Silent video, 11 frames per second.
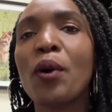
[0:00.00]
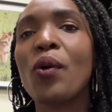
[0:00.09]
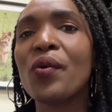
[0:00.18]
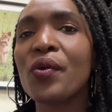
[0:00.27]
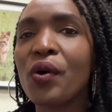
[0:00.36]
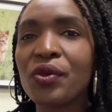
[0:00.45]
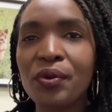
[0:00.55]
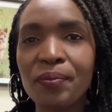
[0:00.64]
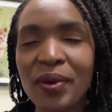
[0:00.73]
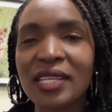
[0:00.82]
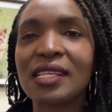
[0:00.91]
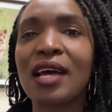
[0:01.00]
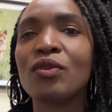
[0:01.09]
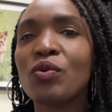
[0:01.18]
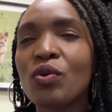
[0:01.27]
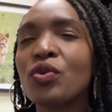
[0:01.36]
who know you best and
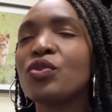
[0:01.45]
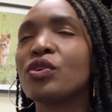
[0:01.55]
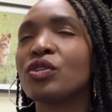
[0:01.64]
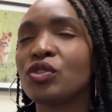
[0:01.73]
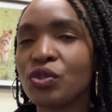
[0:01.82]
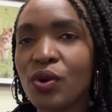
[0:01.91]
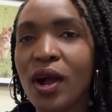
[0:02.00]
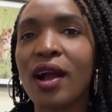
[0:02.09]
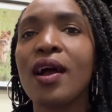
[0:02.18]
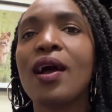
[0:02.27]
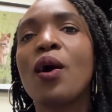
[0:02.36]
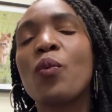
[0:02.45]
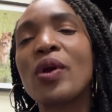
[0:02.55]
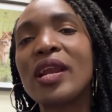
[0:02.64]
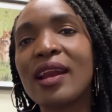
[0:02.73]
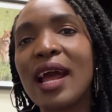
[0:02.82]
who you're sure
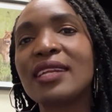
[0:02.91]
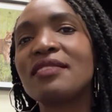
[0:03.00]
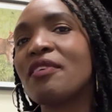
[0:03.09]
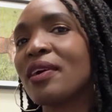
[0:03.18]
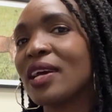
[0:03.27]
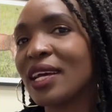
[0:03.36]
will write the